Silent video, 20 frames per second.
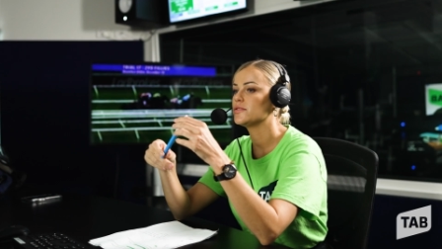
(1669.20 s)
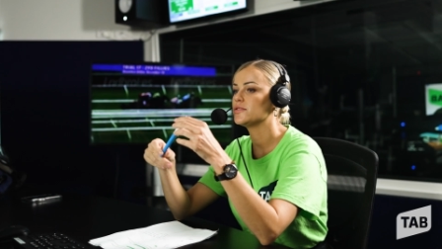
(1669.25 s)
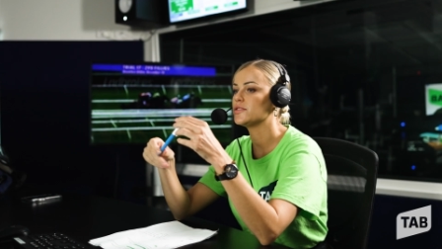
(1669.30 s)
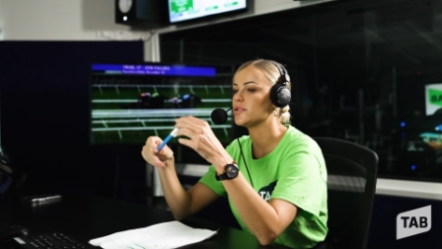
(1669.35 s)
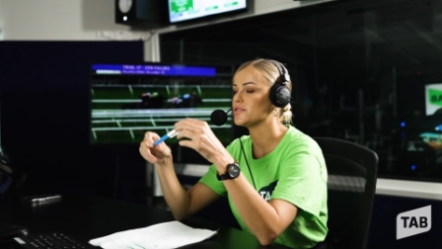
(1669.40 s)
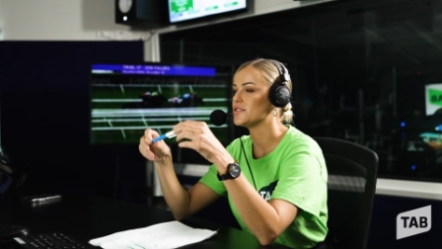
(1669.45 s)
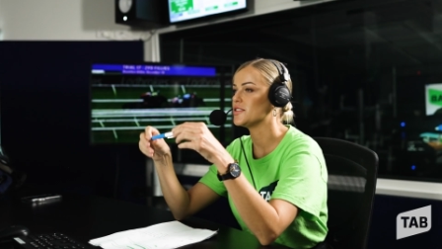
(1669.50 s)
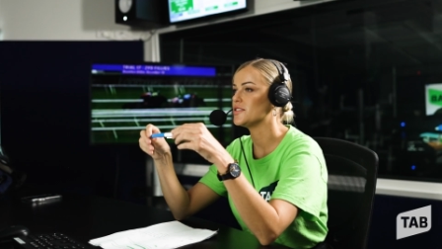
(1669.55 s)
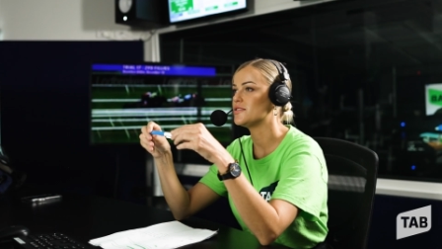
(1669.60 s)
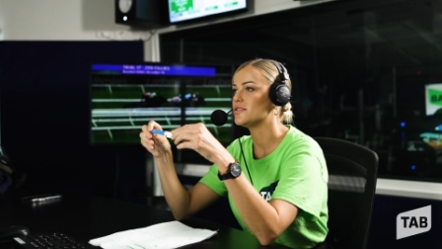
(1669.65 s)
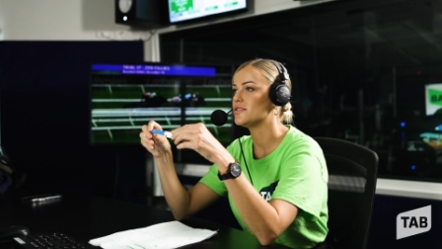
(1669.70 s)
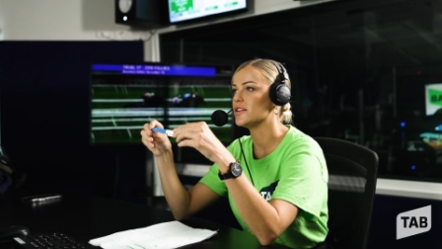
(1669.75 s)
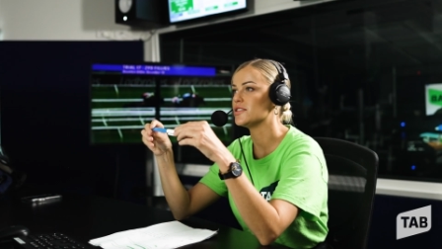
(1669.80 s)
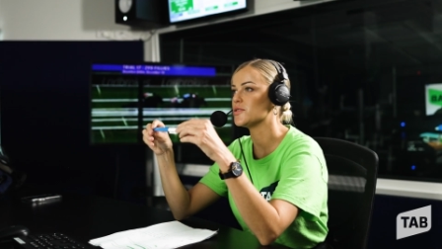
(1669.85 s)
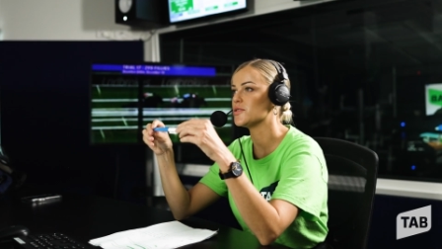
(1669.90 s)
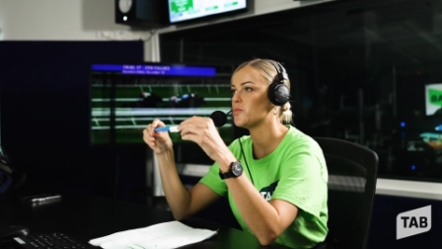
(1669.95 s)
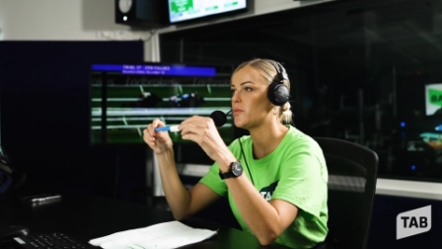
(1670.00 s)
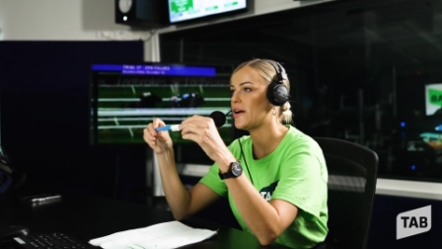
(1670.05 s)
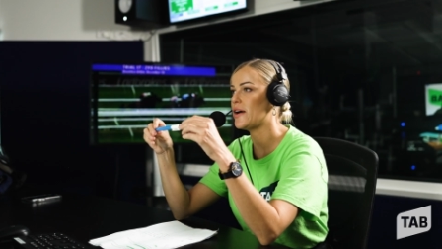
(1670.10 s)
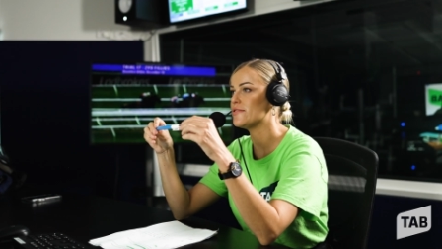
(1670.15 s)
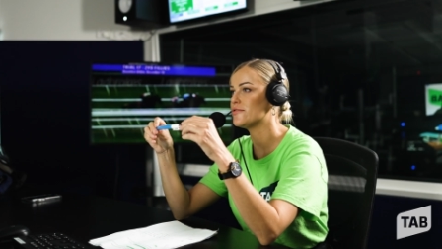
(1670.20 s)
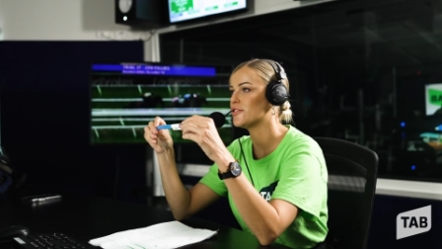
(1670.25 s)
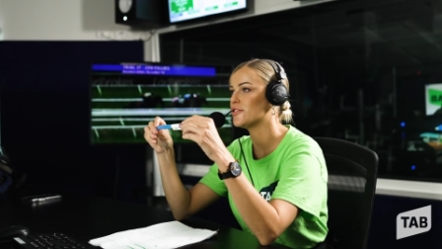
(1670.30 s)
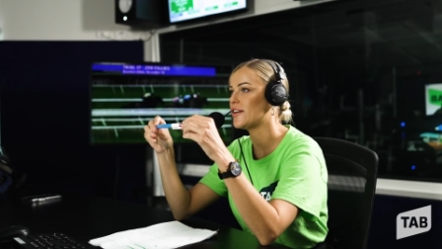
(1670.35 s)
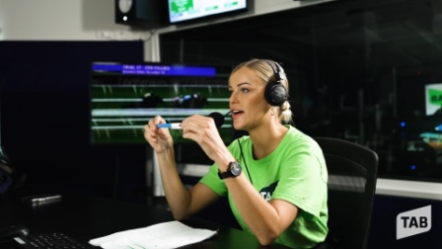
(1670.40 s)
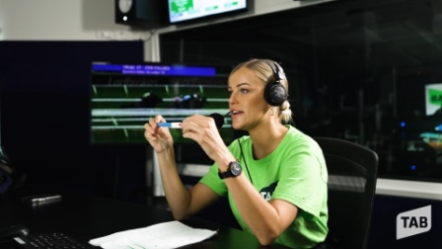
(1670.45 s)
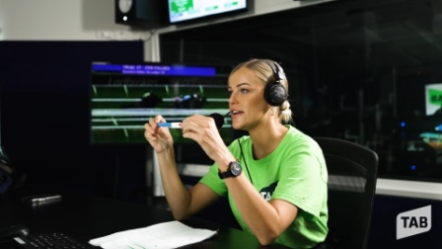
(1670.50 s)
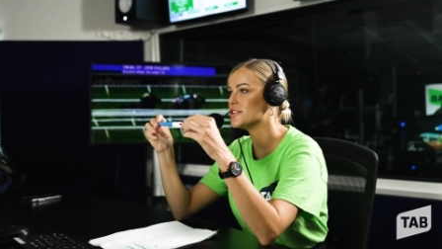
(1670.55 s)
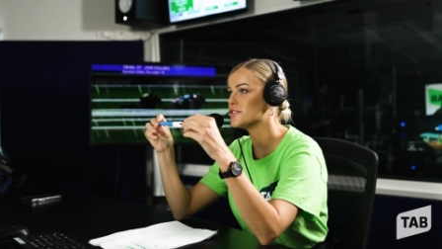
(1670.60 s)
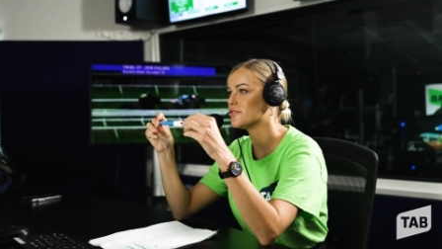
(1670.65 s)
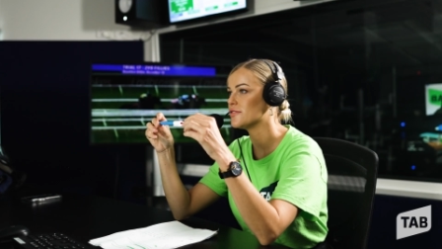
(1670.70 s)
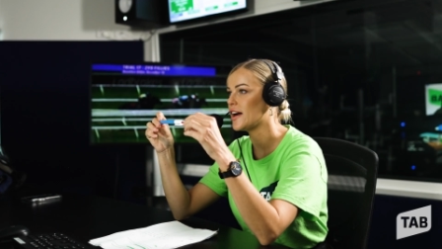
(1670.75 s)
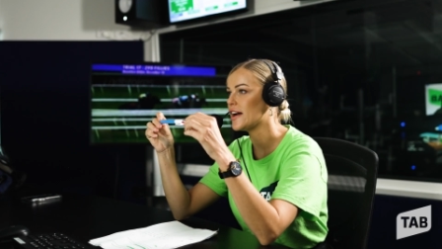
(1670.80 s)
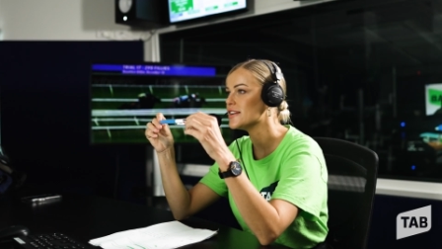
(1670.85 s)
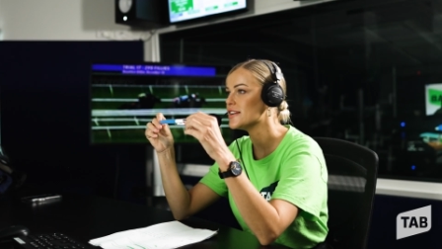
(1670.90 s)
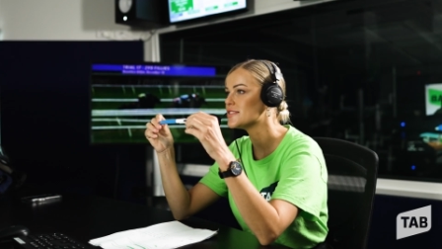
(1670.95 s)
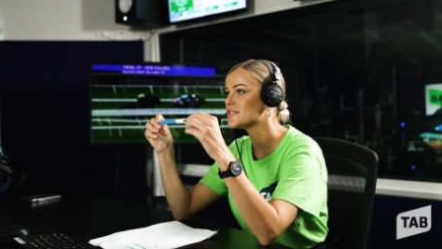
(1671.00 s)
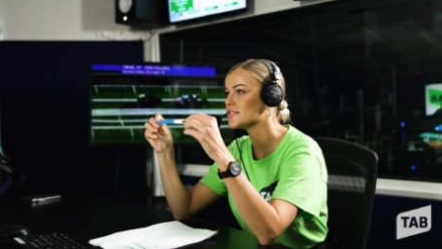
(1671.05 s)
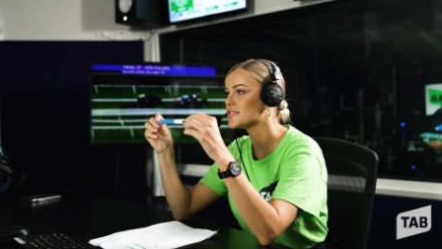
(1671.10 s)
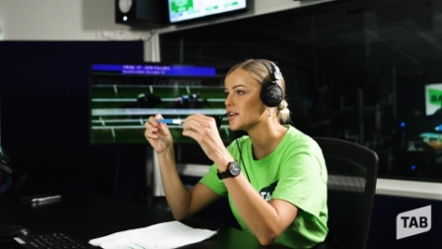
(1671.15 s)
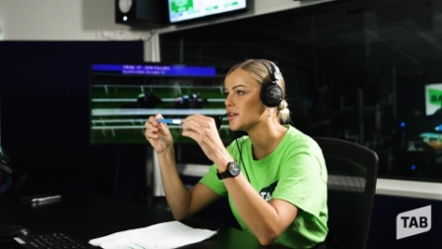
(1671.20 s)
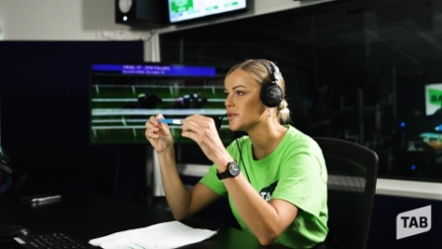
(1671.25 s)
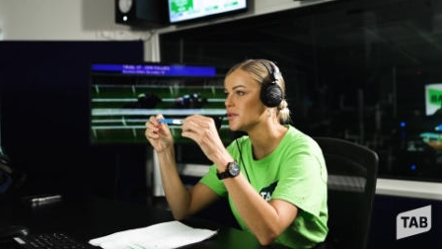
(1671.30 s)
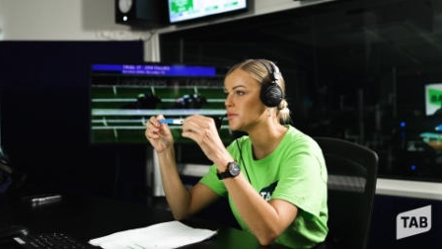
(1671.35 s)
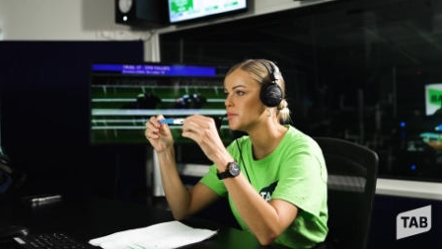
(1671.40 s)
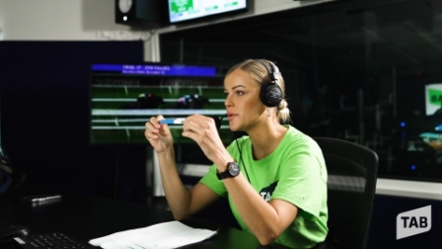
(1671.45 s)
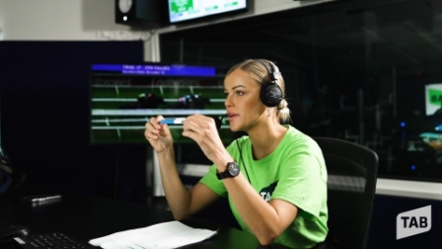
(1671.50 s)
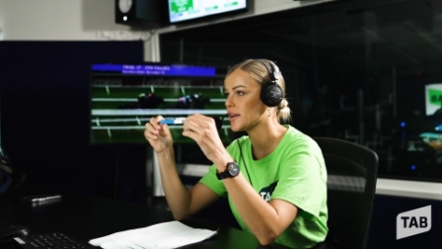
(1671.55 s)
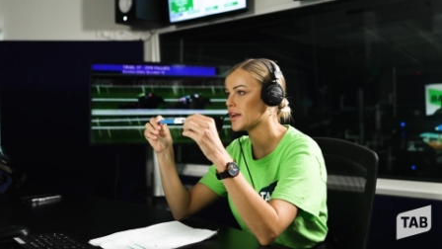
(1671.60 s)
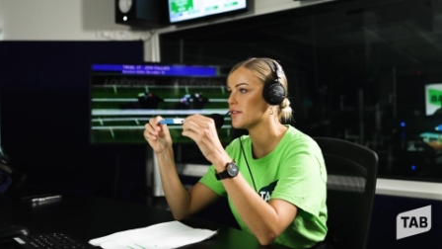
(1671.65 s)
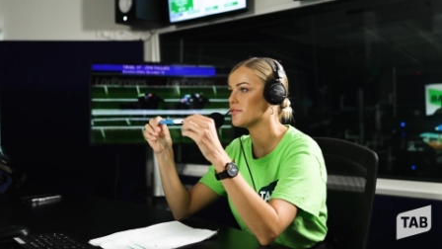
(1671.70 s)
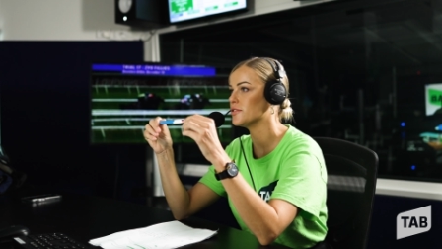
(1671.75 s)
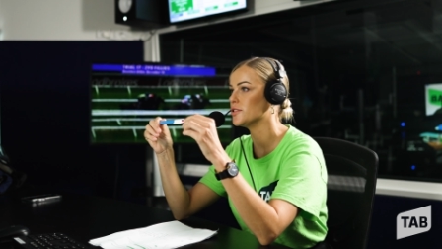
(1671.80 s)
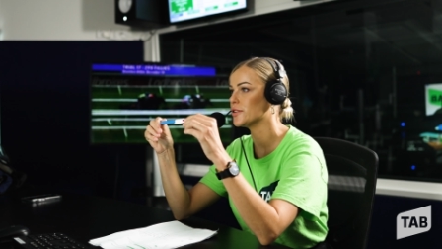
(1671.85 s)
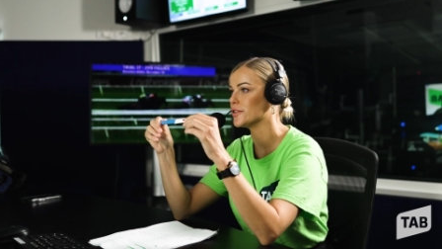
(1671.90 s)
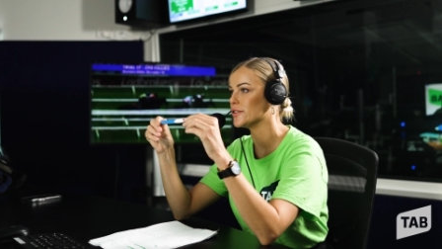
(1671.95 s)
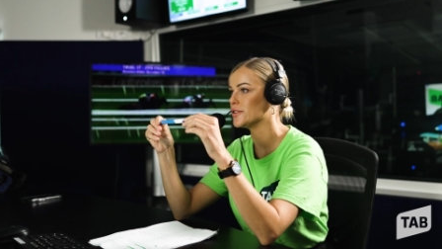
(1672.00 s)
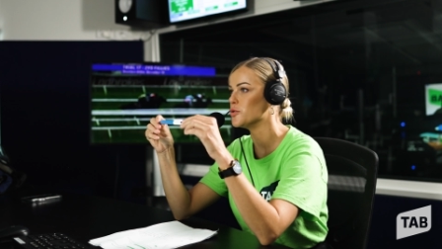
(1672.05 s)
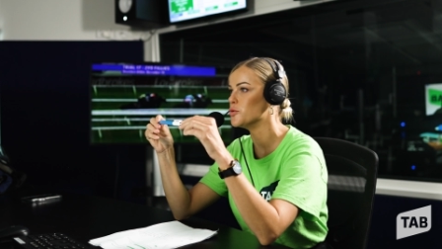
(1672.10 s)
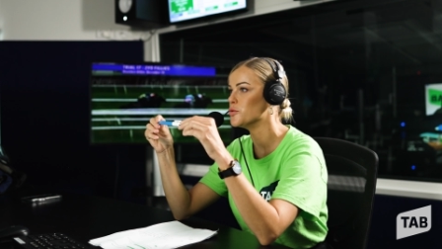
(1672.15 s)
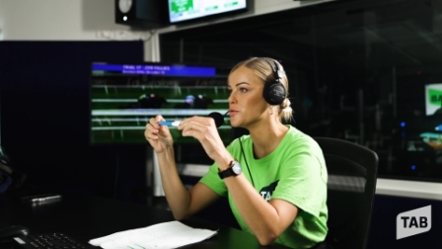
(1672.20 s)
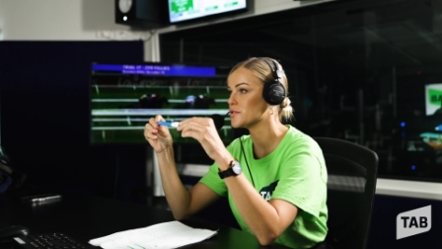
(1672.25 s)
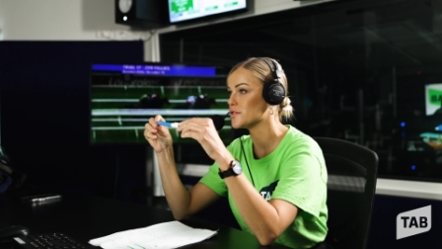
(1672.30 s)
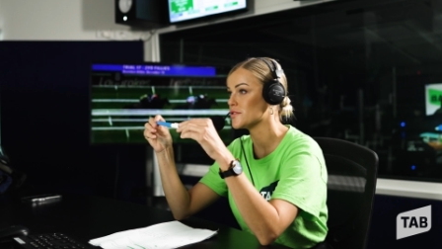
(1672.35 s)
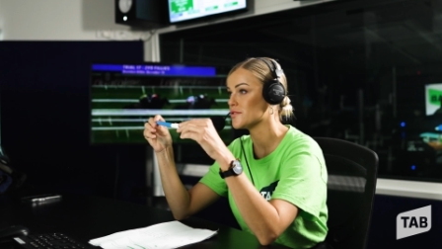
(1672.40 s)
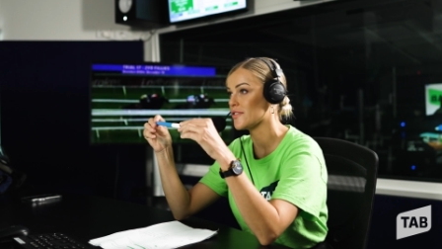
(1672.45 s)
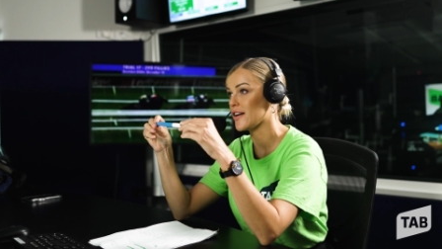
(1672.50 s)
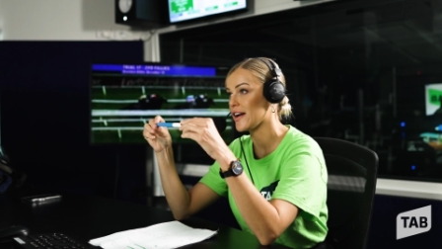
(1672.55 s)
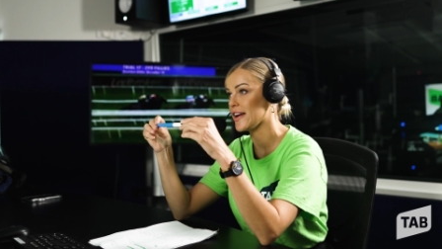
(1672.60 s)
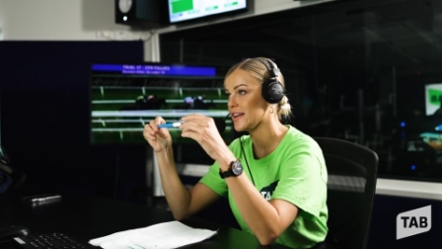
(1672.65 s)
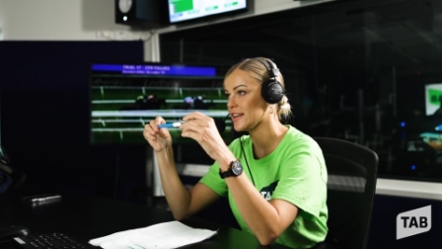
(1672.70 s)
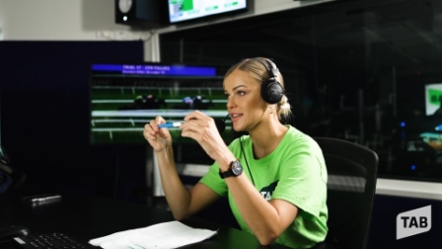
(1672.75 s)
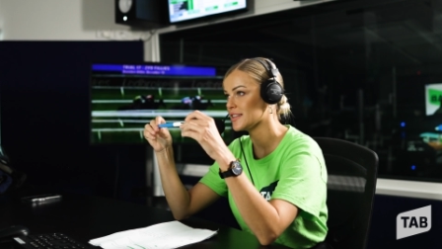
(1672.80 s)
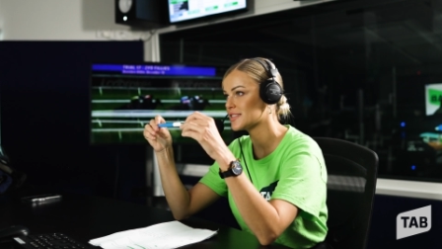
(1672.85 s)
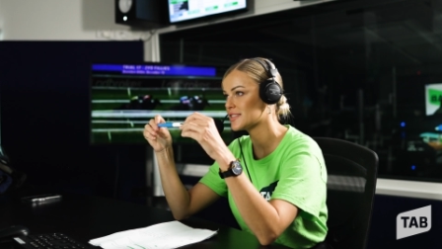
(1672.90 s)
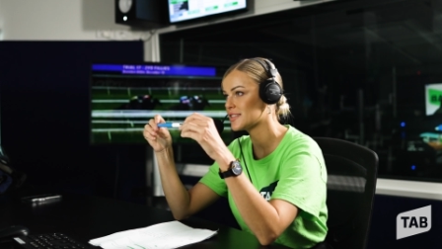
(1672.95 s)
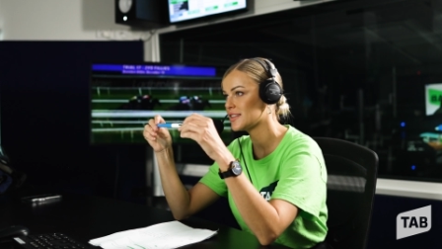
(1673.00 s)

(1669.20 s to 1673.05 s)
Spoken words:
So it's a weight for age race. So we're going to have a look at the horses' ratings.